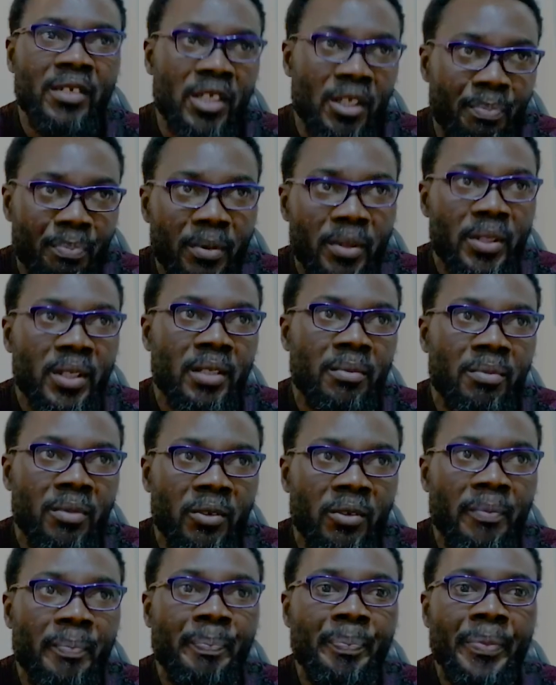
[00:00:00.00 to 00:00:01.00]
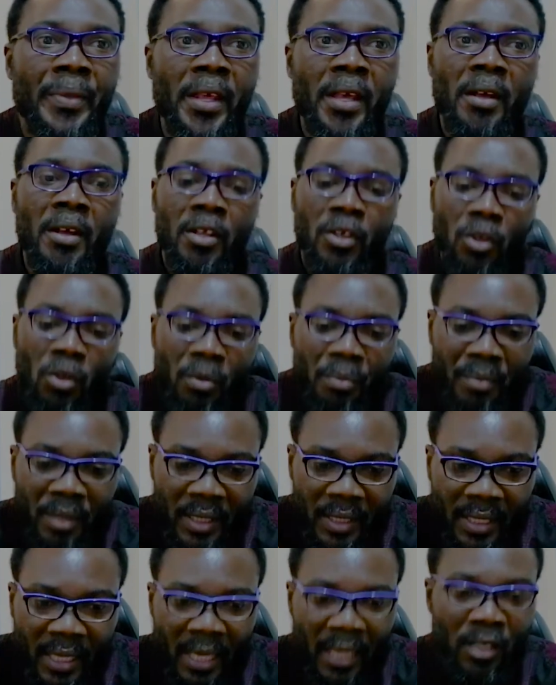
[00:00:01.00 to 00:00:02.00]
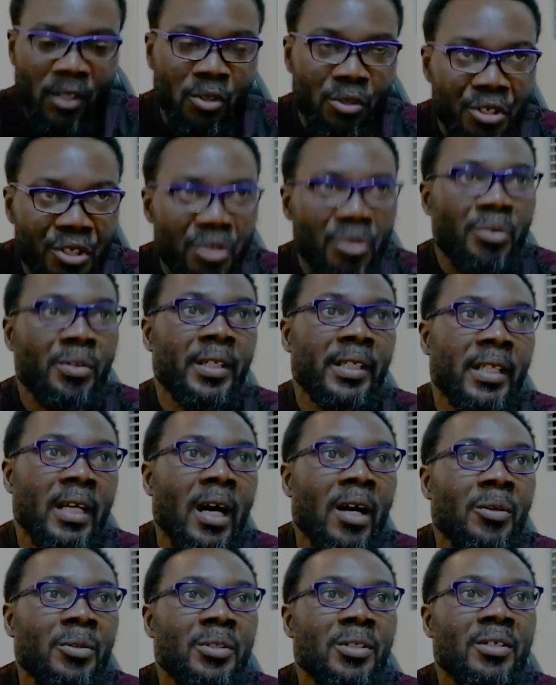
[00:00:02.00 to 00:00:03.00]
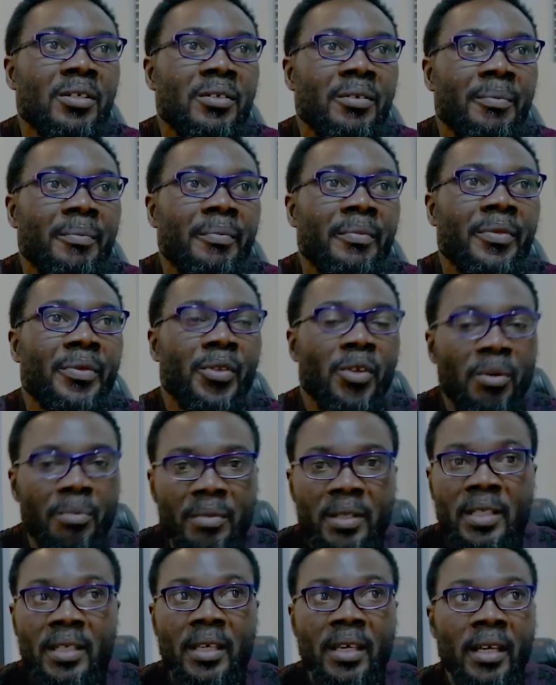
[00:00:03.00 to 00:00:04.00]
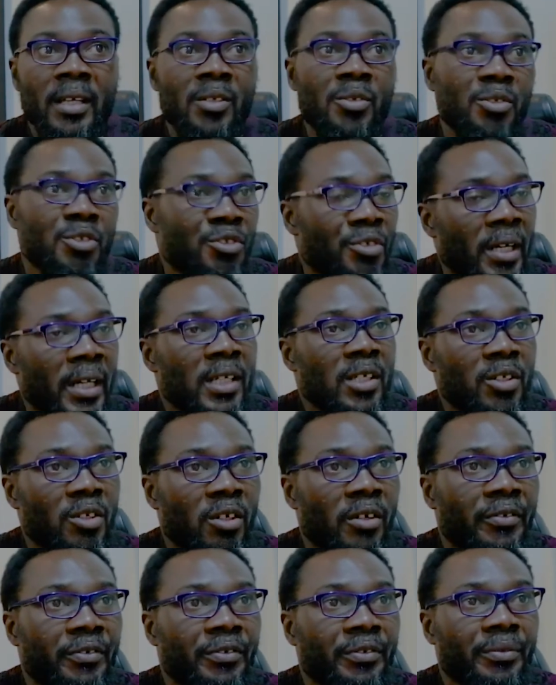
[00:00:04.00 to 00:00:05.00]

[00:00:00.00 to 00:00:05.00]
is possible. Don't be scared to show it out. Don't be scared to try stuff.